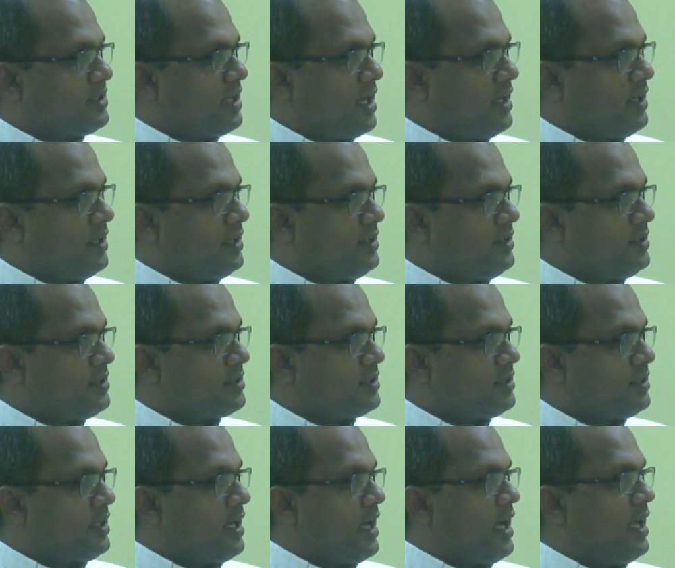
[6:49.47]

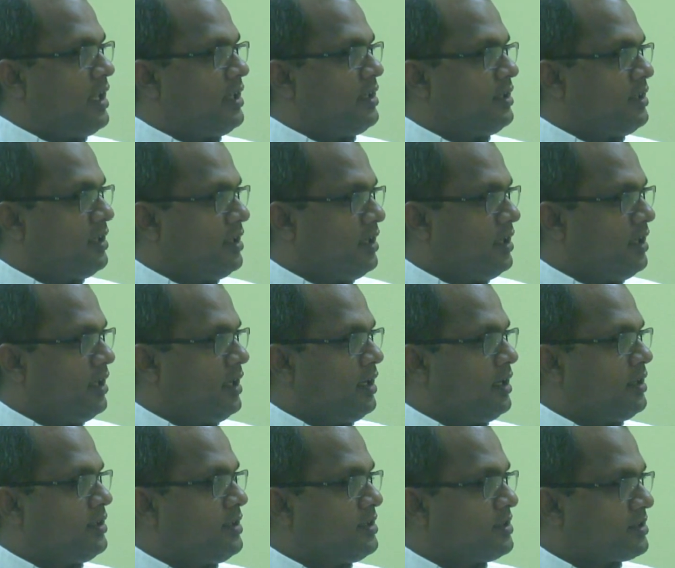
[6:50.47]
science, and
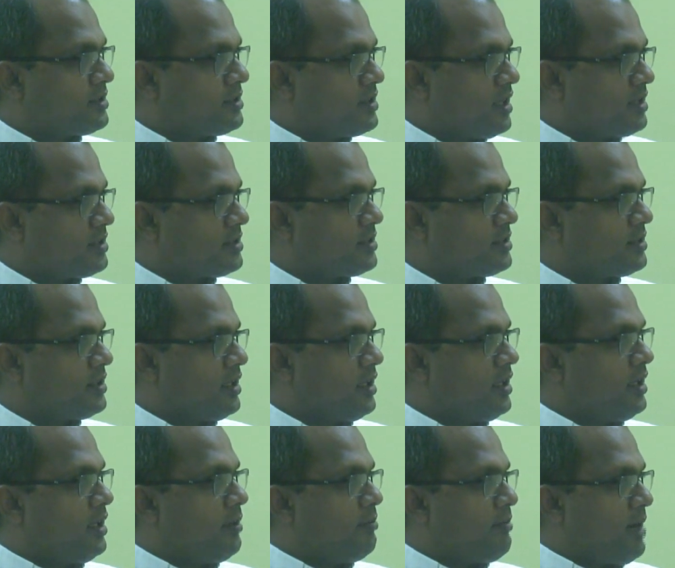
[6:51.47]
they
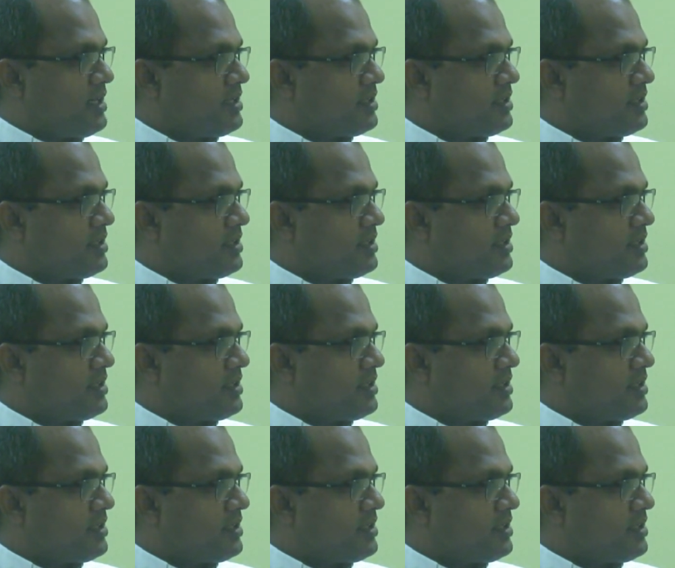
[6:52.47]
discussed